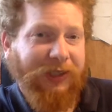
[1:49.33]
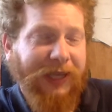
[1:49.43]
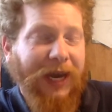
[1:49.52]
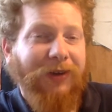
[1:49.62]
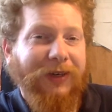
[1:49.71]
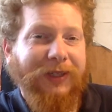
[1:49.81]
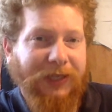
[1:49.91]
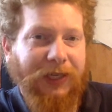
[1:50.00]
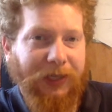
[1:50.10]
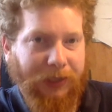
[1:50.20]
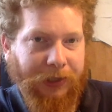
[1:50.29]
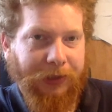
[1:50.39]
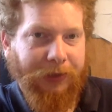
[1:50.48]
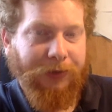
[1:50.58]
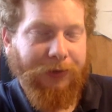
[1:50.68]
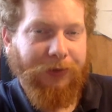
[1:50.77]

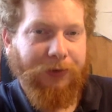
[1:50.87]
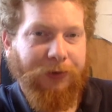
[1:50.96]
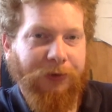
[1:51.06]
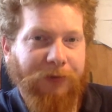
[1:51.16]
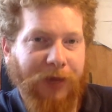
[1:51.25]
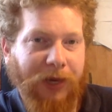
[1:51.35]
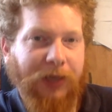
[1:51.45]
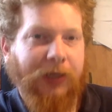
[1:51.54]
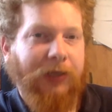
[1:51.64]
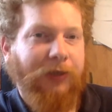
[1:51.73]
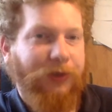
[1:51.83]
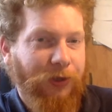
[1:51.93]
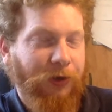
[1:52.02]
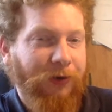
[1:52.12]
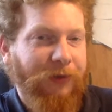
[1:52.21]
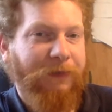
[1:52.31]
Guaranteed to make
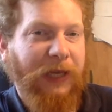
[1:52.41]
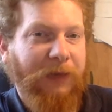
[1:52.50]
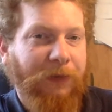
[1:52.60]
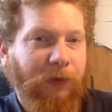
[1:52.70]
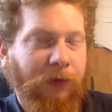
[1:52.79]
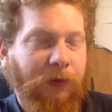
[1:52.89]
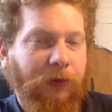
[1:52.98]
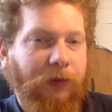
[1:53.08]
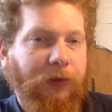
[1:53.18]
certain people